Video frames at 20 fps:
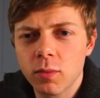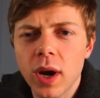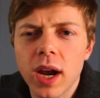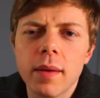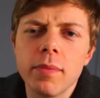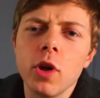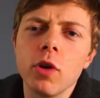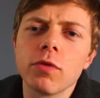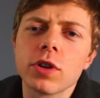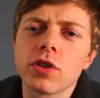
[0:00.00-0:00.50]
Well,
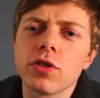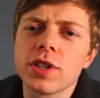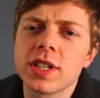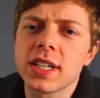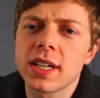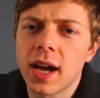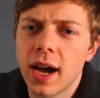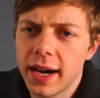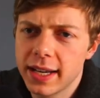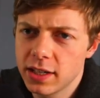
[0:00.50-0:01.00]
I'm not
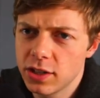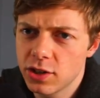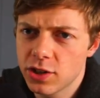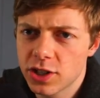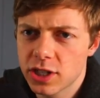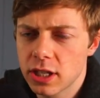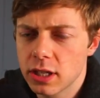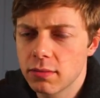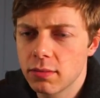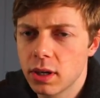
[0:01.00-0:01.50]
recruiting Kaiden
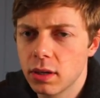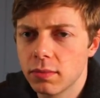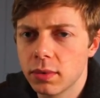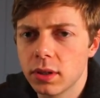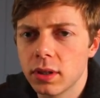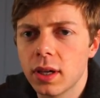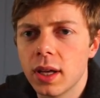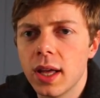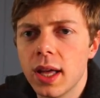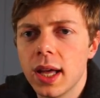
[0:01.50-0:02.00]
just at the
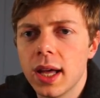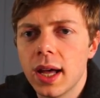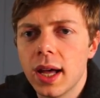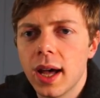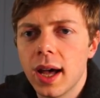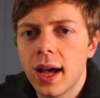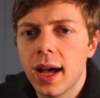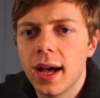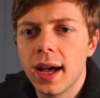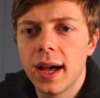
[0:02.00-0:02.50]
moment,
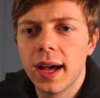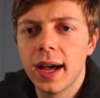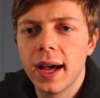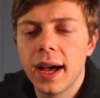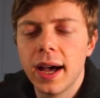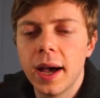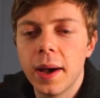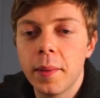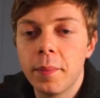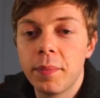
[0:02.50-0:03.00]

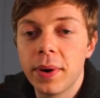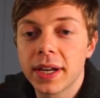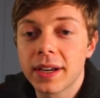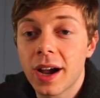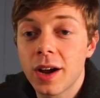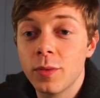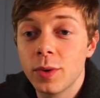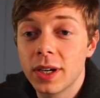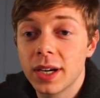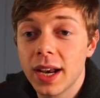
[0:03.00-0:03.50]
but
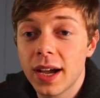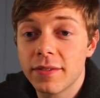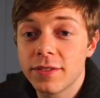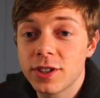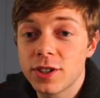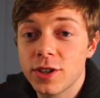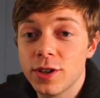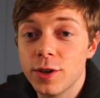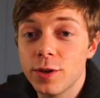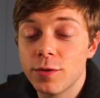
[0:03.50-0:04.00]
I would love
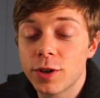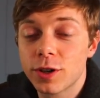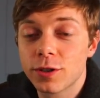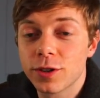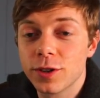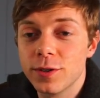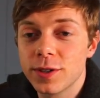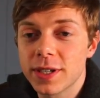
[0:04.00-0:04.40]
to recruit